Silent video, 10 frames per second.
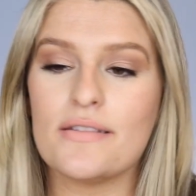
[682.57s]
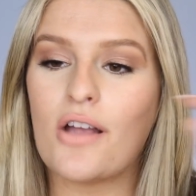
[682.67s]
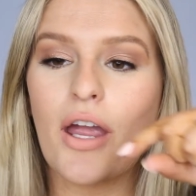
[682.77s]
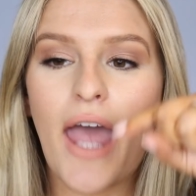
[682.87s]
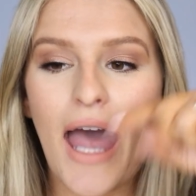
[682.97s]

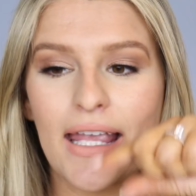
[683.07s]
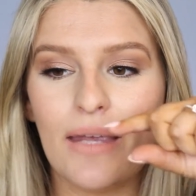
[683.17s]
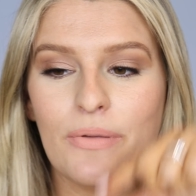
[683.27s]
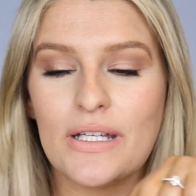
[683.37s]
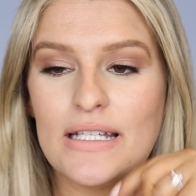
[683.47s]
Sorry, I
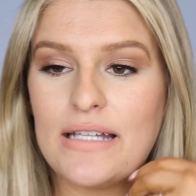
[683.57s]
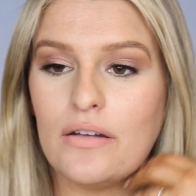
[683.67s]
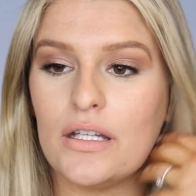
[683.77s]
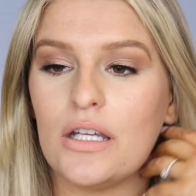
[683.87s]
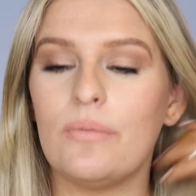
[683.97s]
keep looking
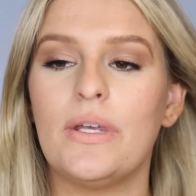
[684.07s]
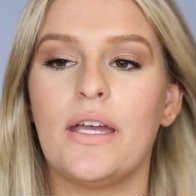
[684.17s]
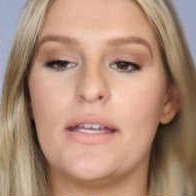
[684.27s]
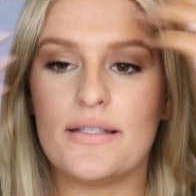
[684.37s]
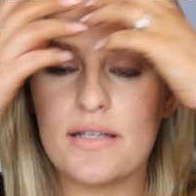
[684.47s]
down here
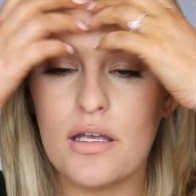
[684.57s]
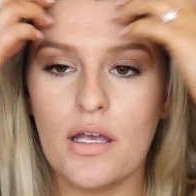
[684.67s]
because